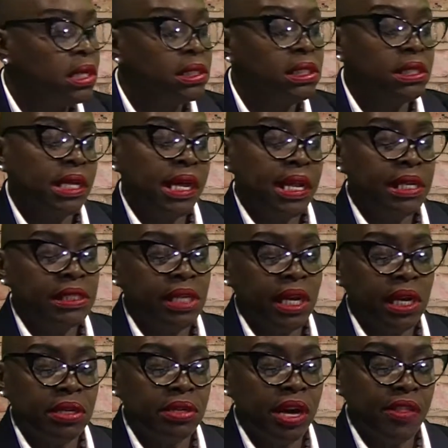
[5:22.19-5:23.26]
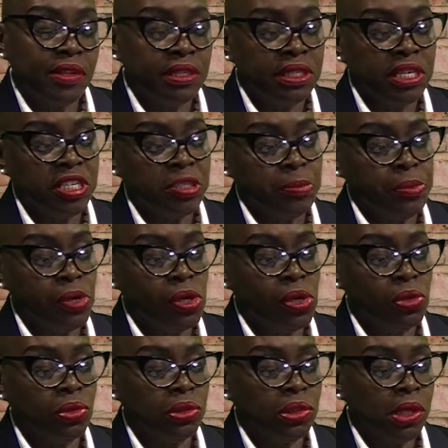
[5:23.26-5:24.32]
Then I had to take another 6
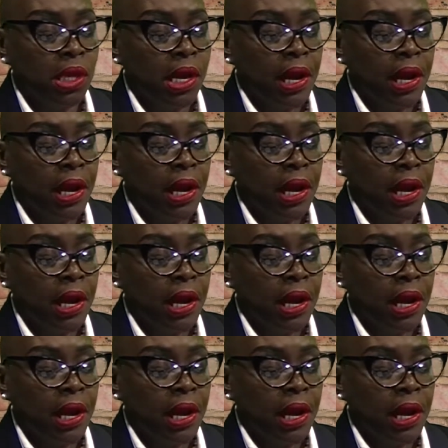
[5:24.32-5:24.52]
pills